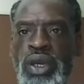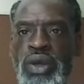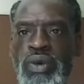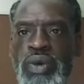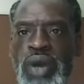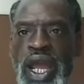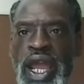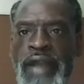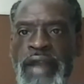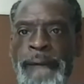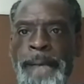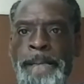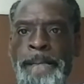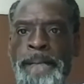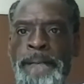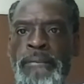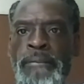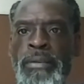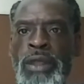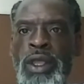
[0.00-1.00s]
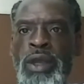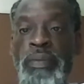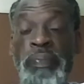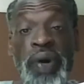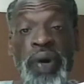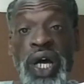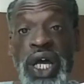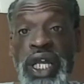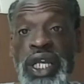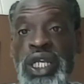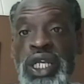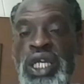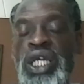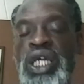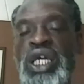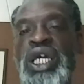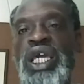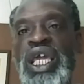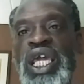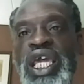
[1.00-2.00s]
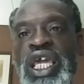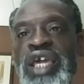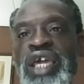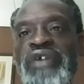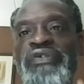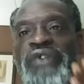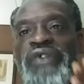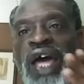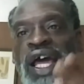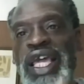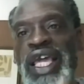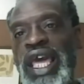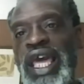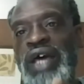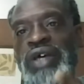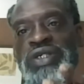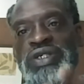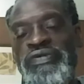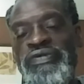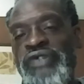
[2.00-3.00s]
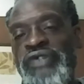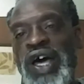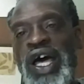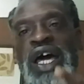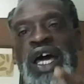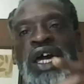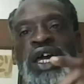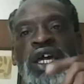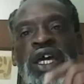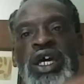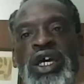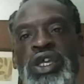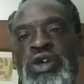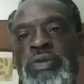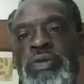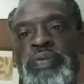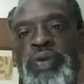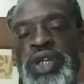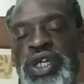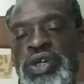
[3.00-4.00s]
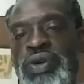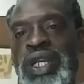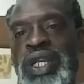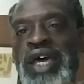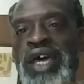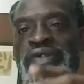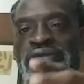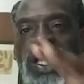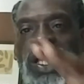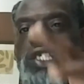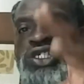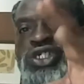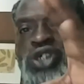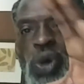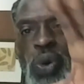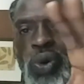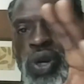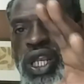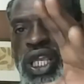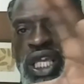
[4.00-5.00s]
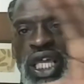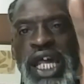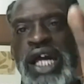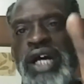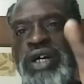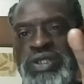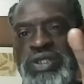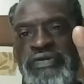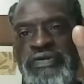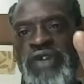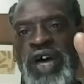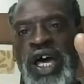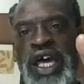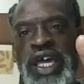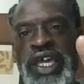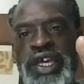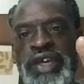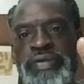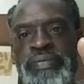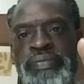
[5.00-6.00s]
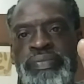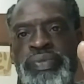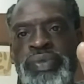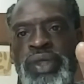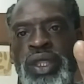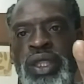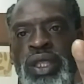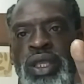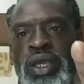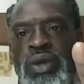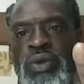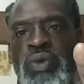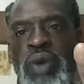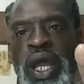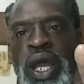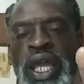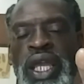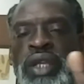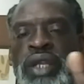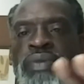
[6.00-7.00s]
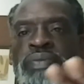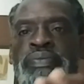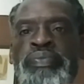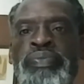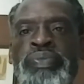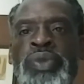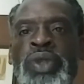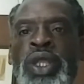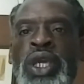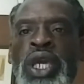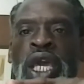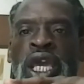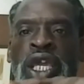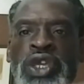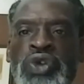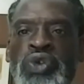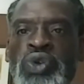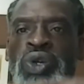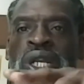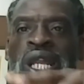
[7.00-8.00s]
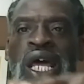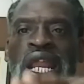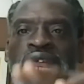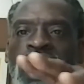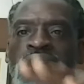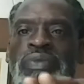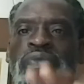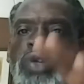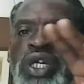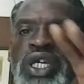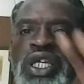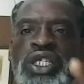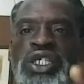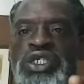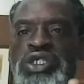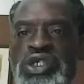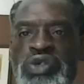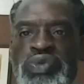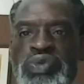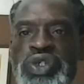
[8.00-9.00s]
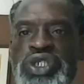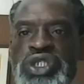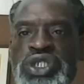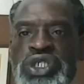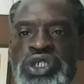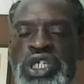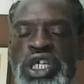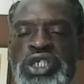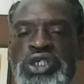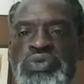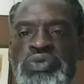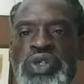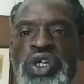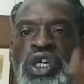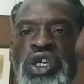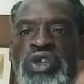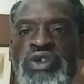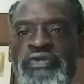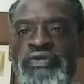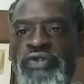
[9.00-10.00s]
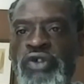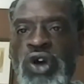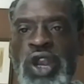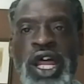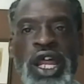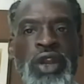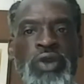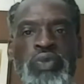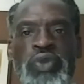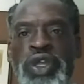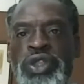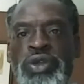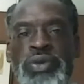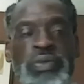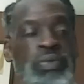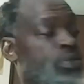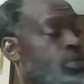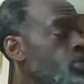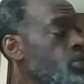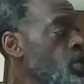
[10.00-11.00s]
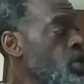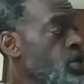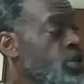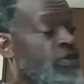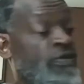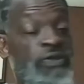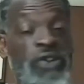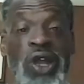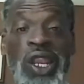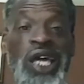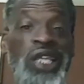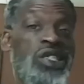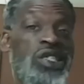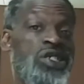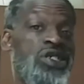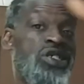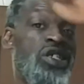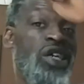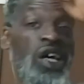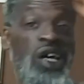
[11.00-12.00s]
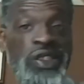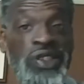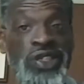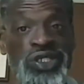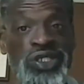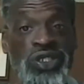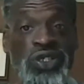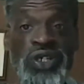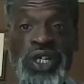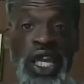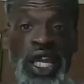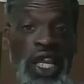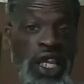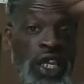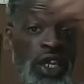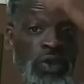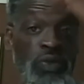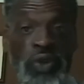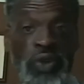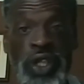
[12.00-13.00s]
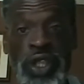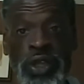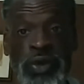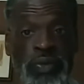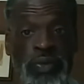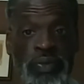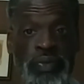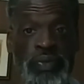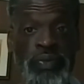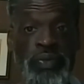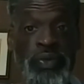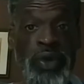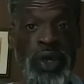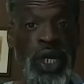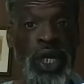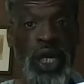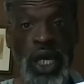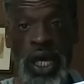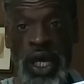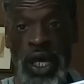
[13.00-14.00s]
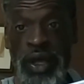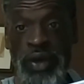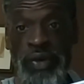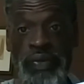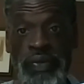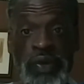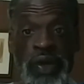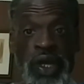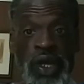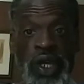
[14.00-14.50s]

right? But if I calcify your pineal gland, if I totally calcify it, right? And you are not able to get the secretions that you need, you fall out of rhythm. You fall out of the circadian rhythm of